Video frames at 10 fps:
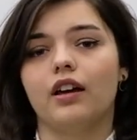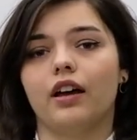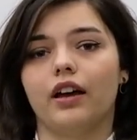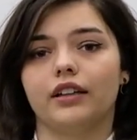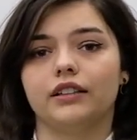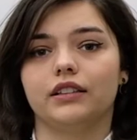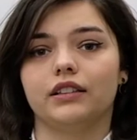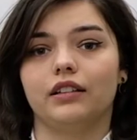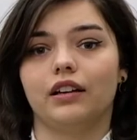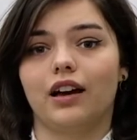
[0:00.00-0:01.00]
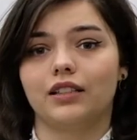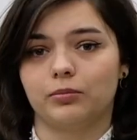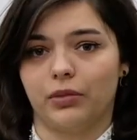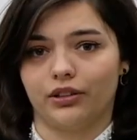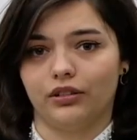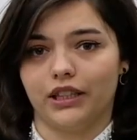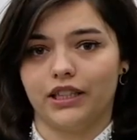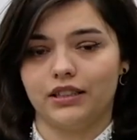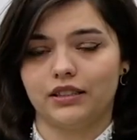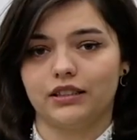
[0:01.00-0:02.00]
And last but not
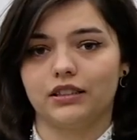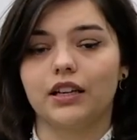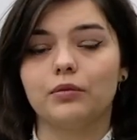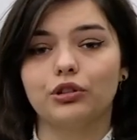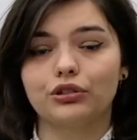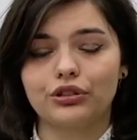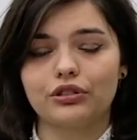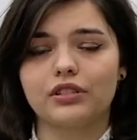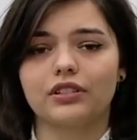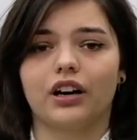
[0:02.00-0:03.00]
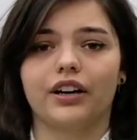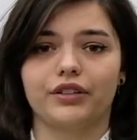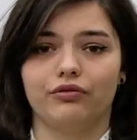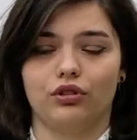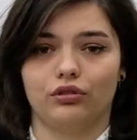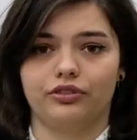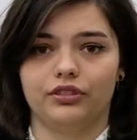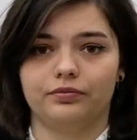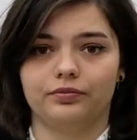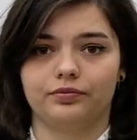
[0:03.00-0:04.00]
least, emotions are involved.